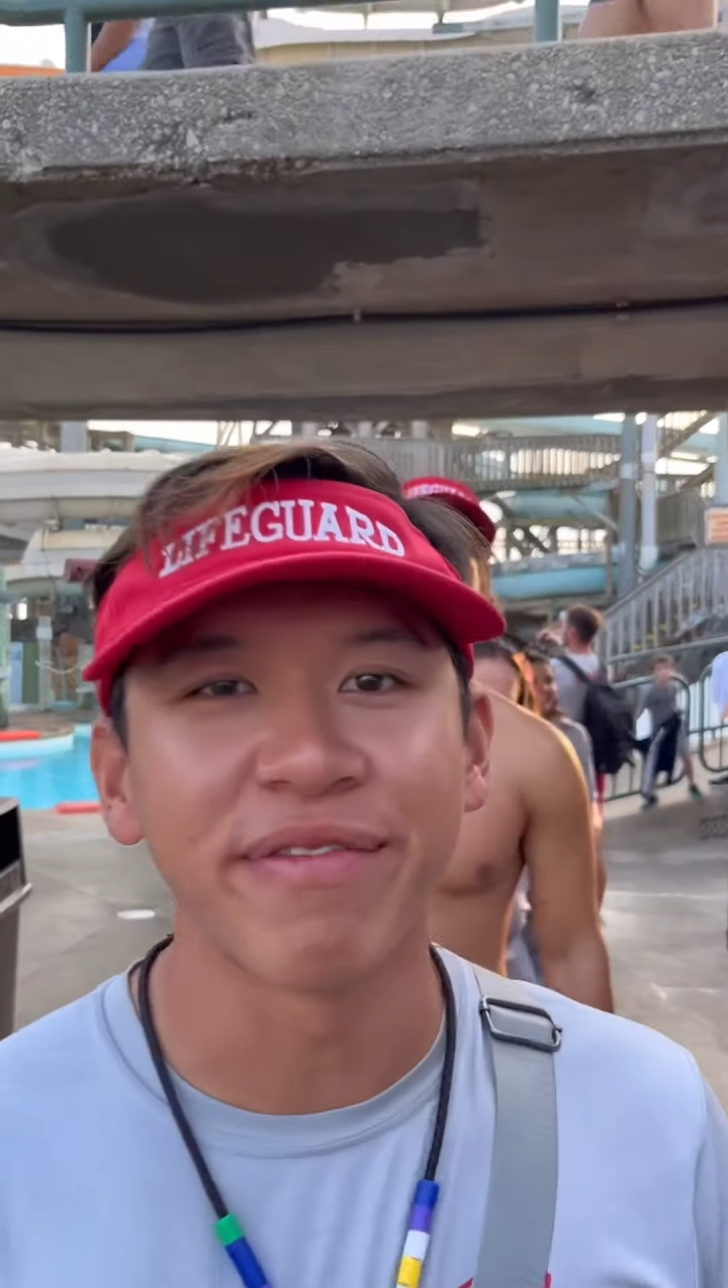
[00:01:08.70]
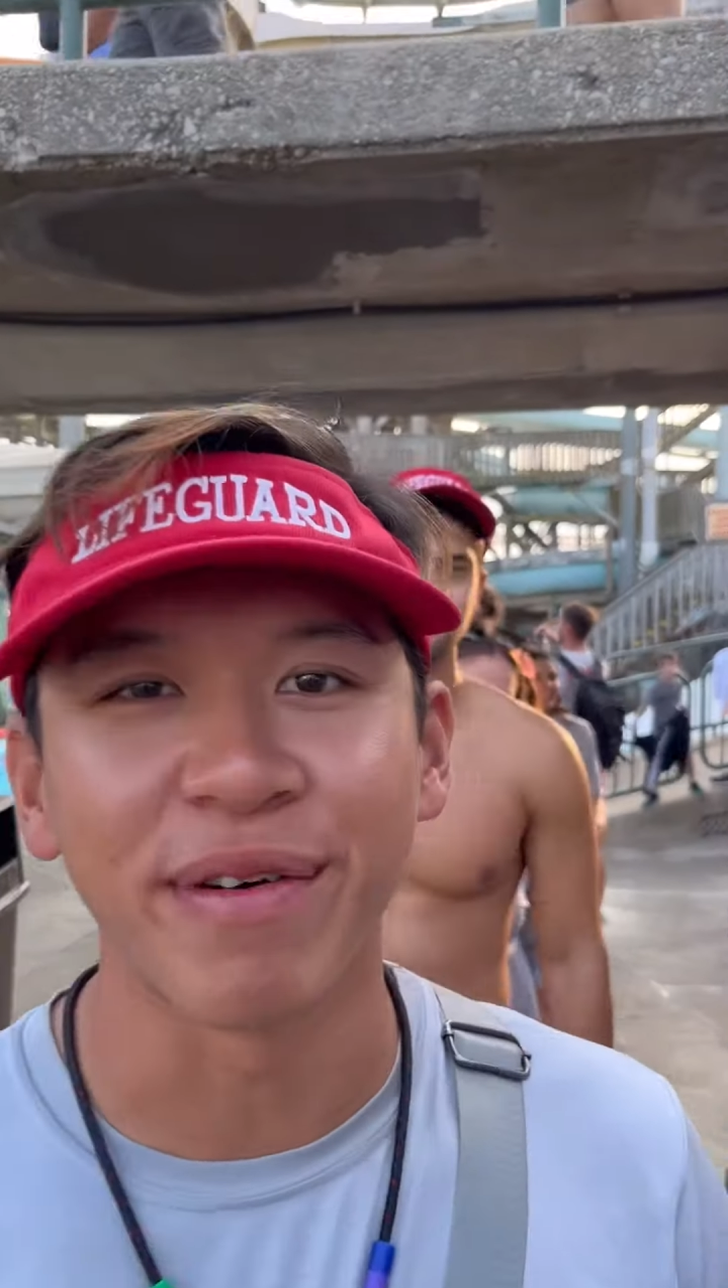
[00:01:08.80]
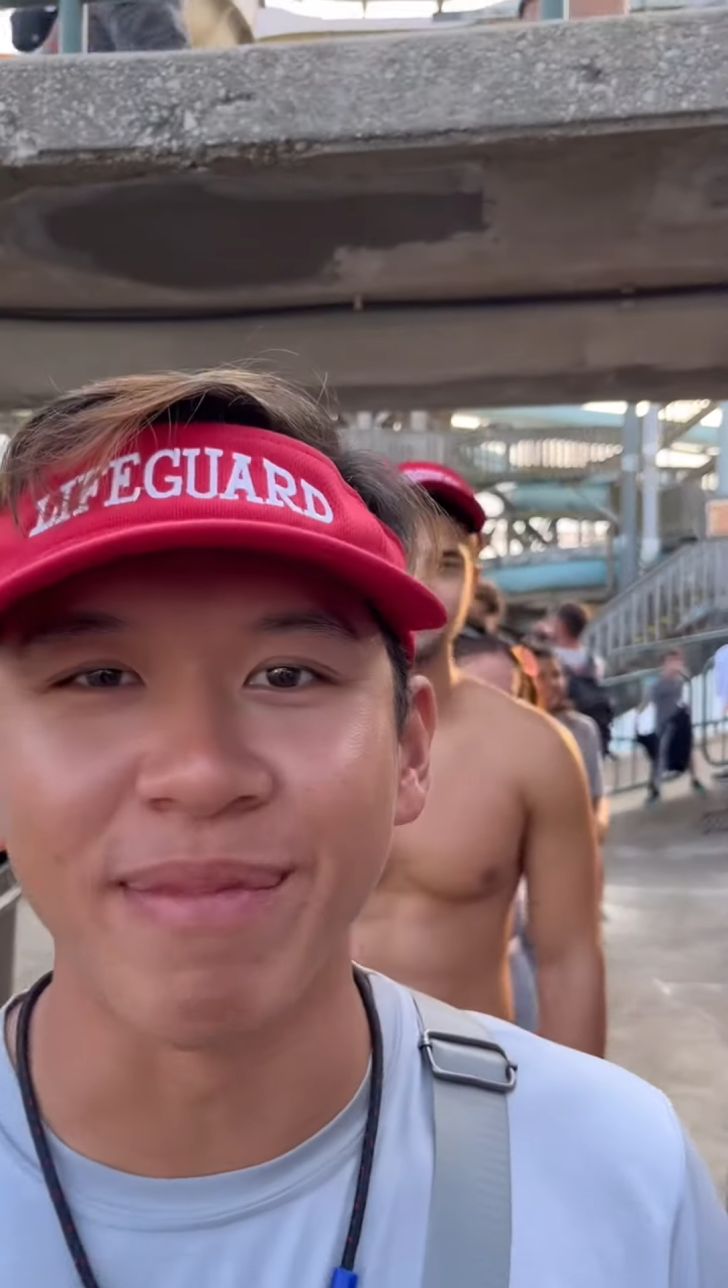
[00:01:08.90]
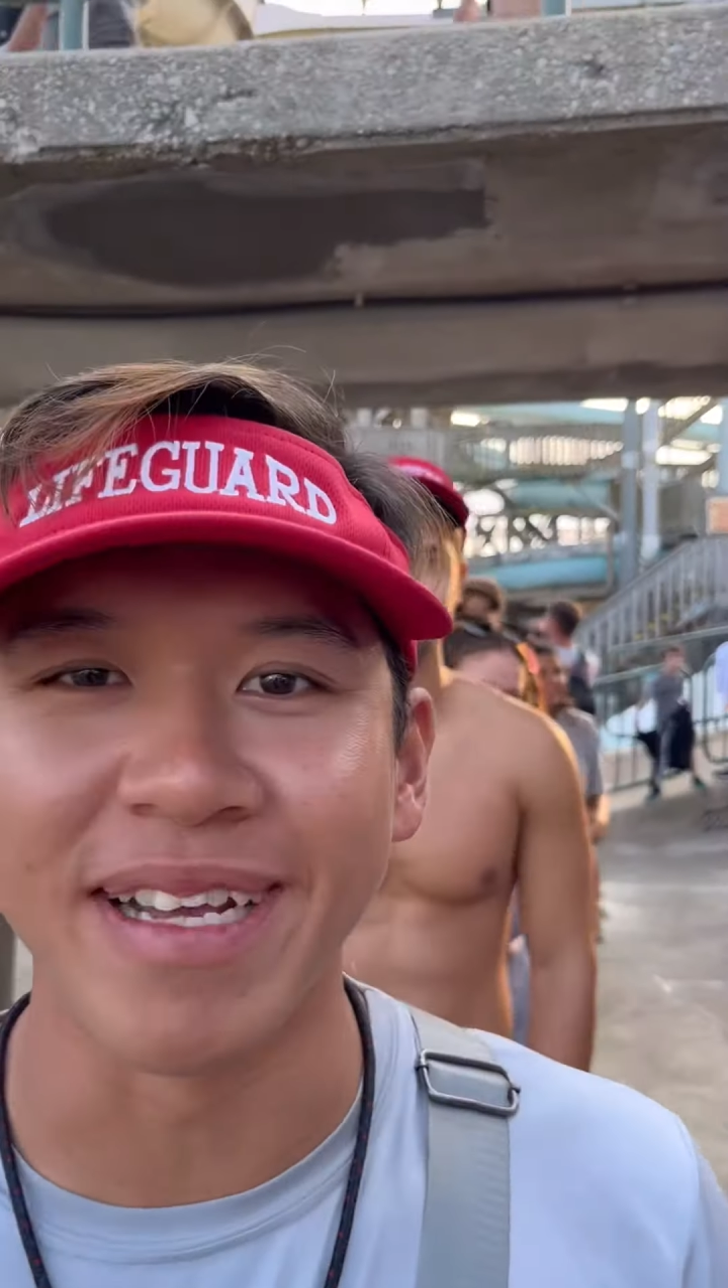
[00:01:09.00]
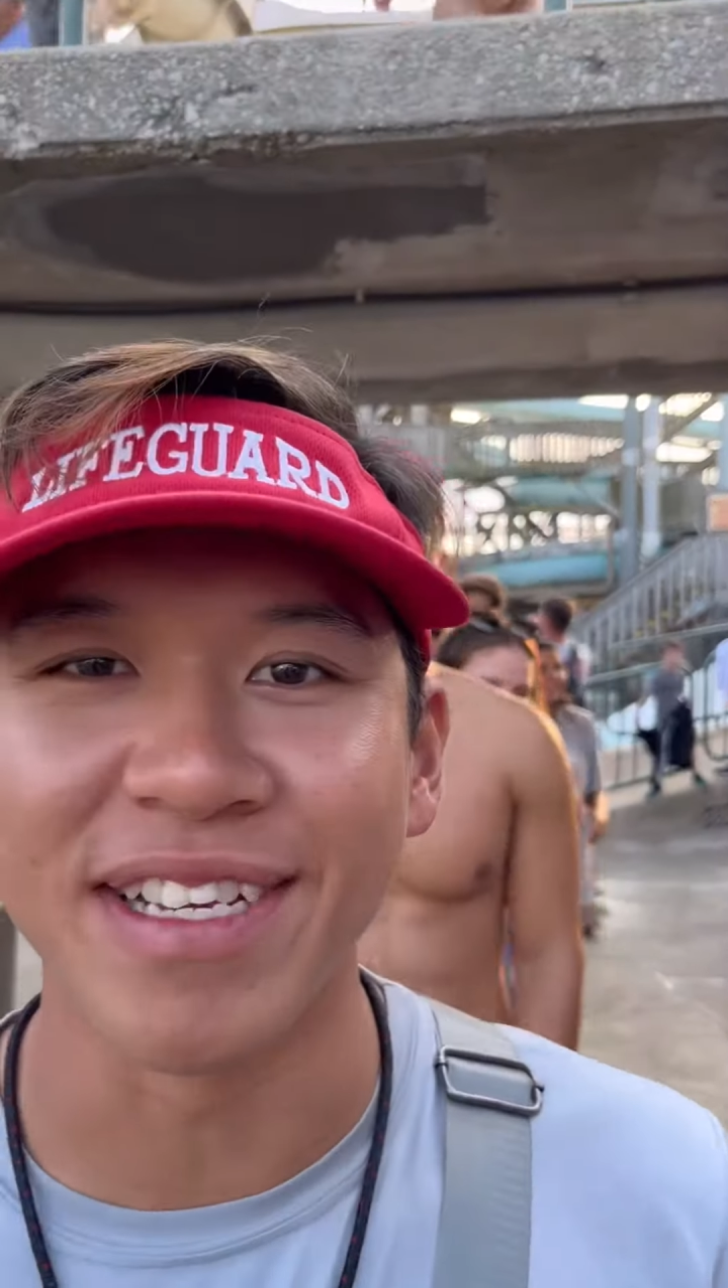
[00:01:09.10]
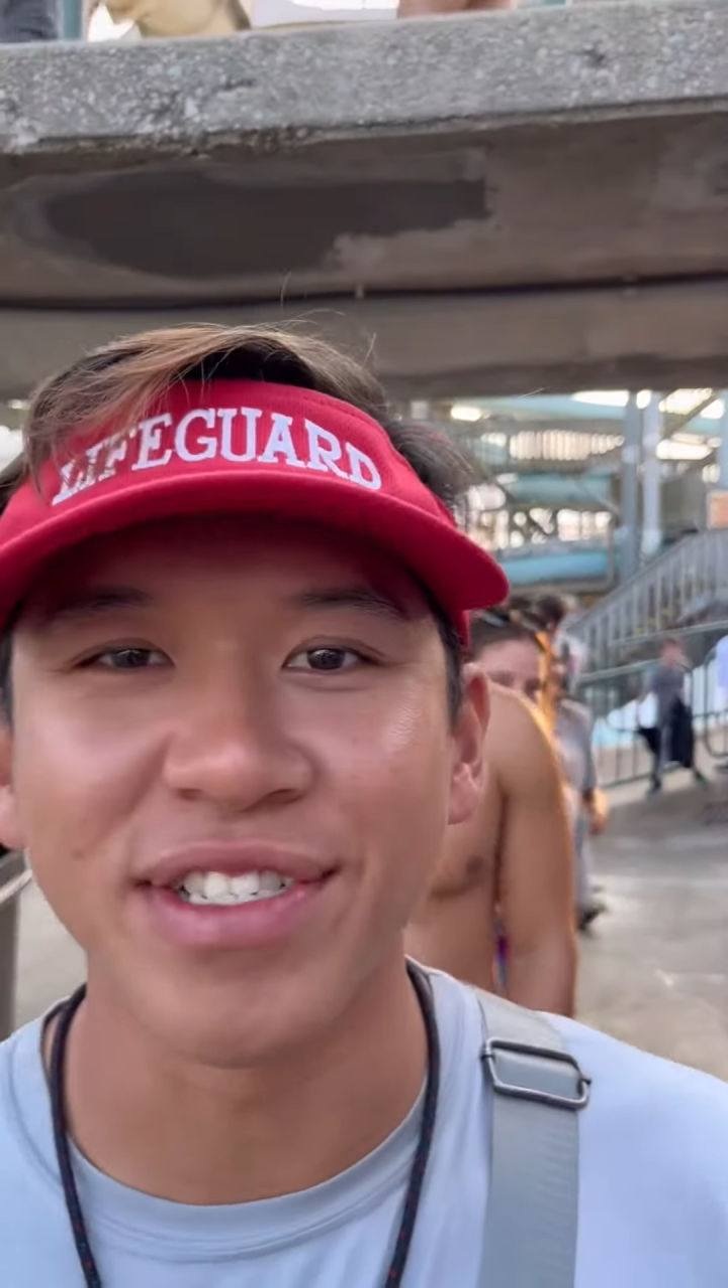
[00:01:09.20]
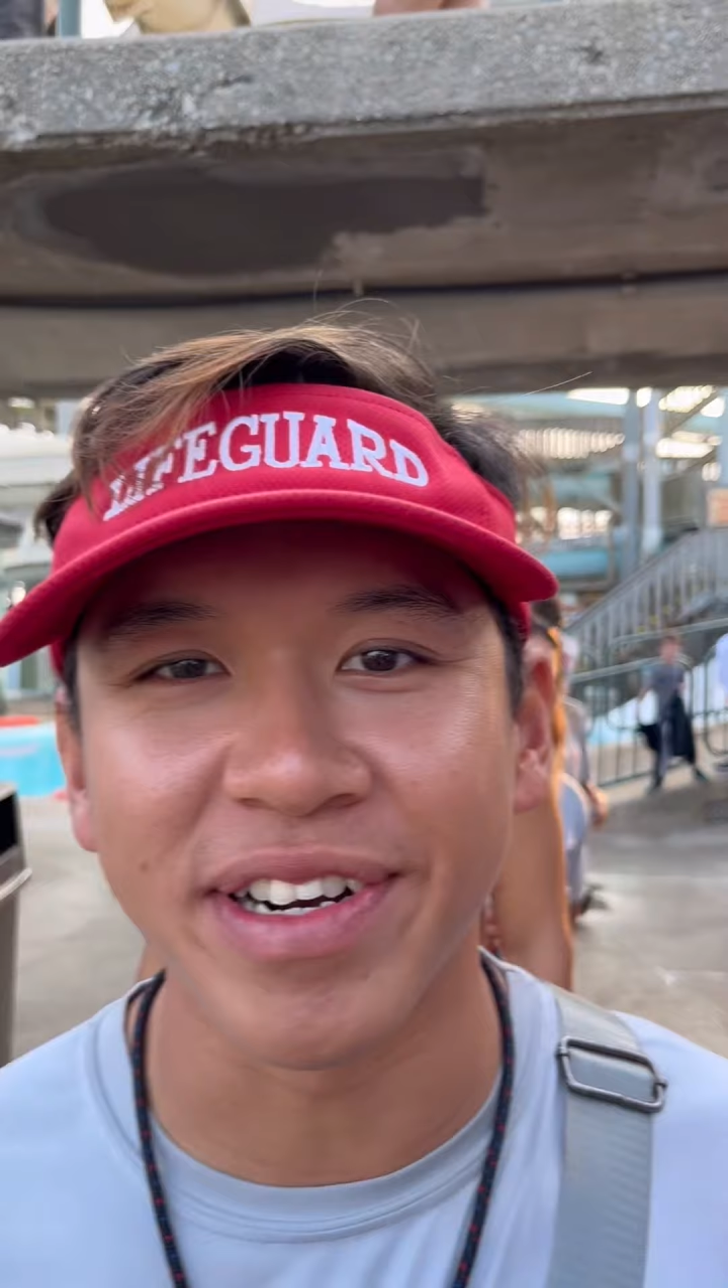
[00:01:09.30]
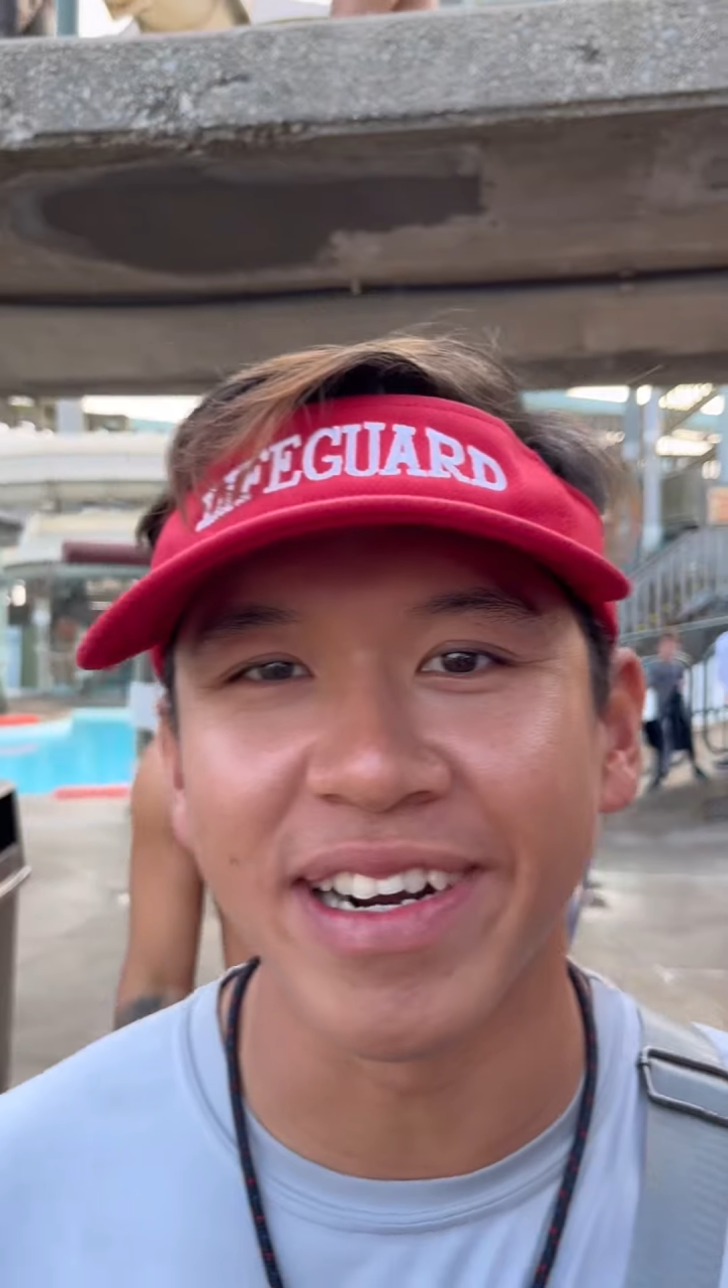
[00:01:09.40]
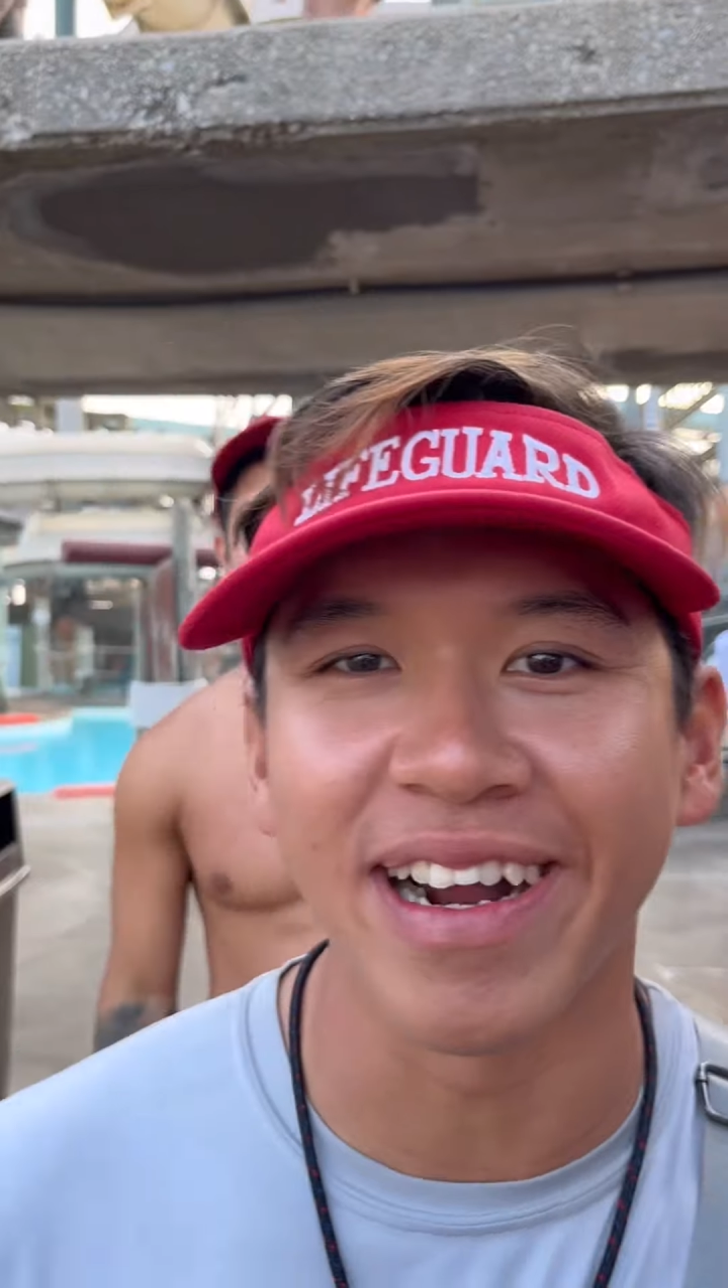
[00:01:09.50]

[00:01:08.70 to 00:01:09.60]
from Malaysia,